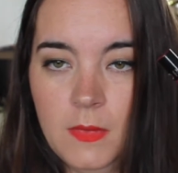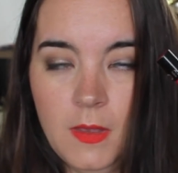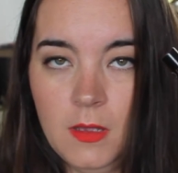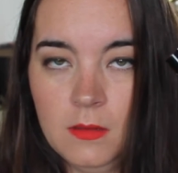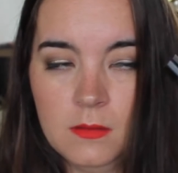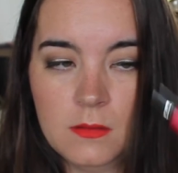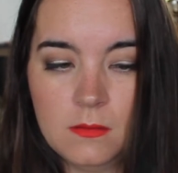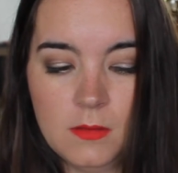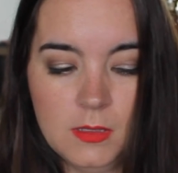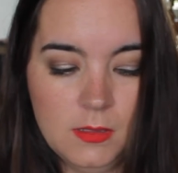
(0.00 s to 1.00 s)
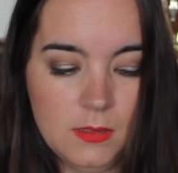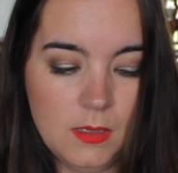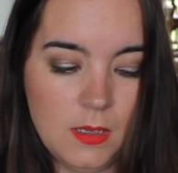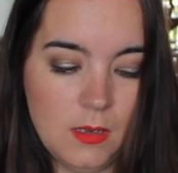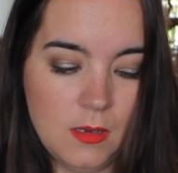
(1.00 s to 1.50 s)
things. This is
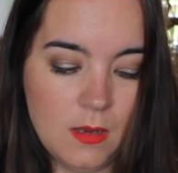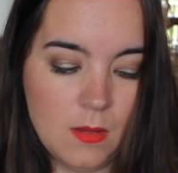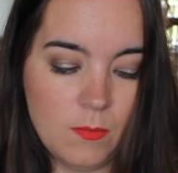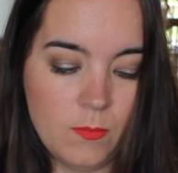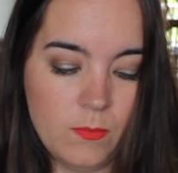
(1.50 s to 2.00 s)
in, it